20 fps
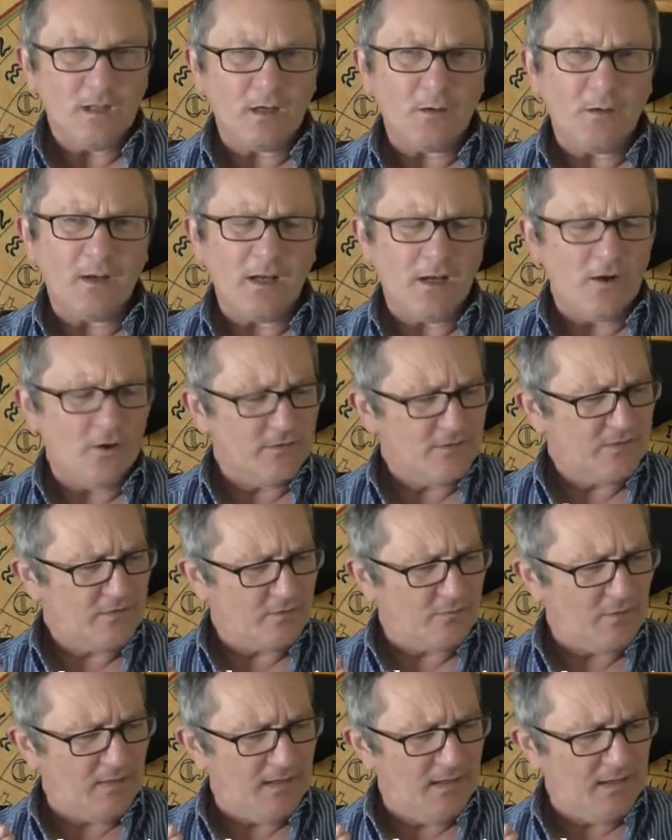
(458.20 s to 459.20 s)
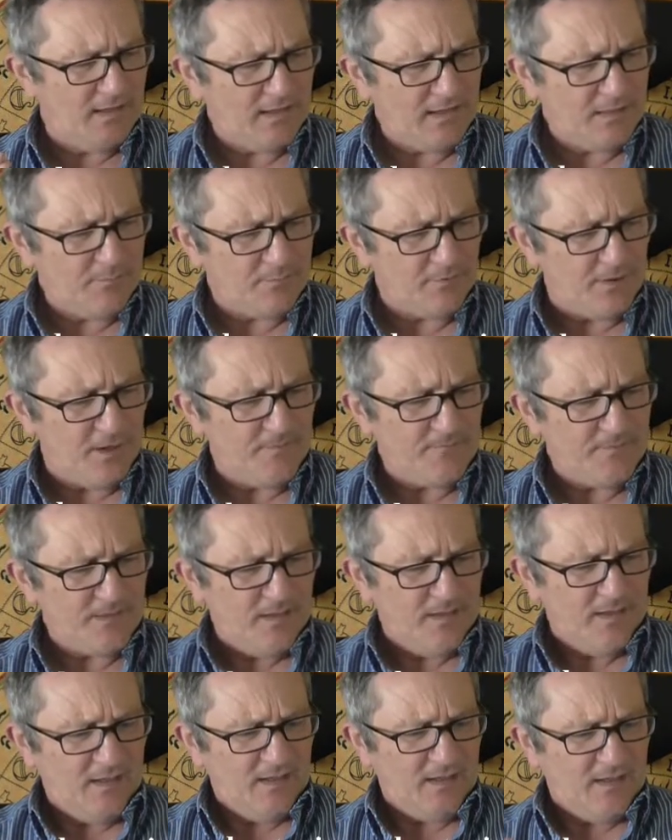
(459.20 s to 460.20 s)
Quickly on to Libra.
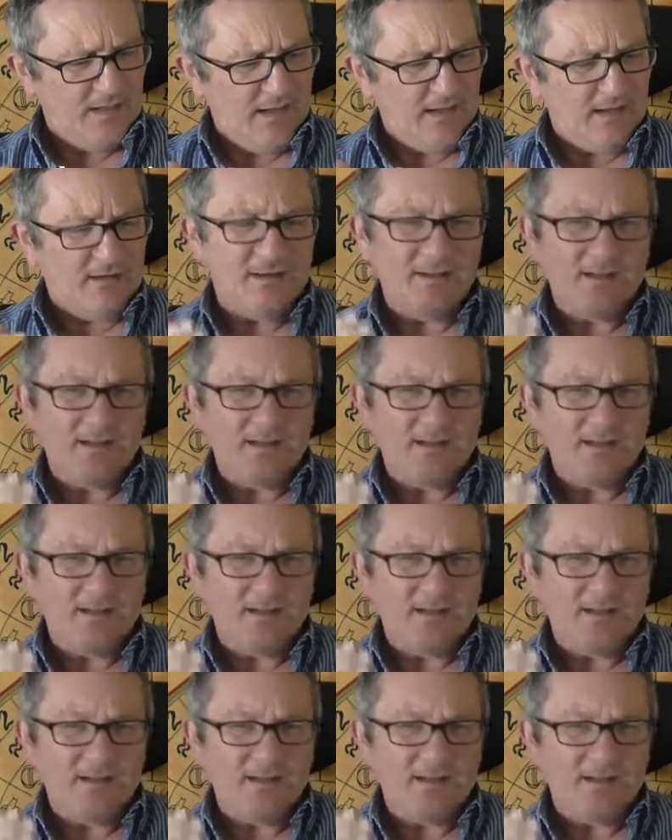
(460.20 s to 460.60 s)
Now,